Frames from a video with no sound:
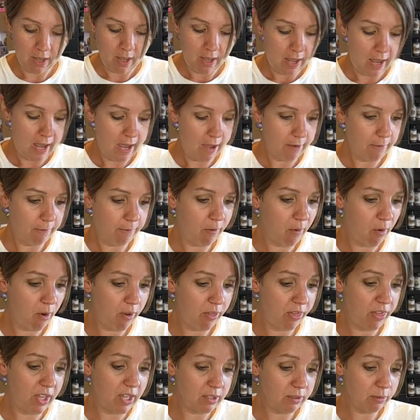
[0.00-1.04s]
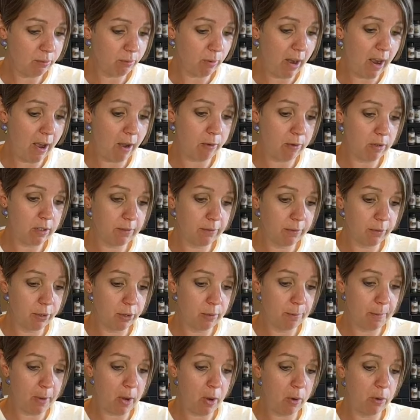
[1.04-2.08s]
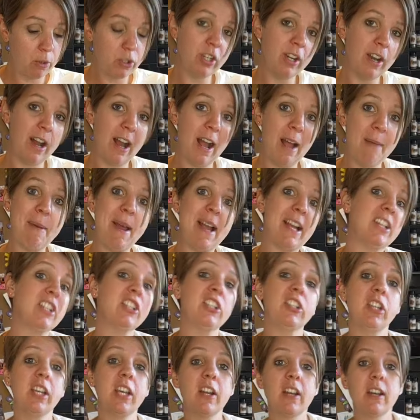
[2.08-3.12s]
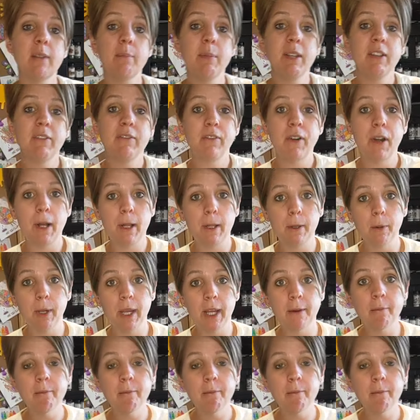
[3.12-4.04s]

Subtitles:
And for this round of group coaching, I'm actually going to be following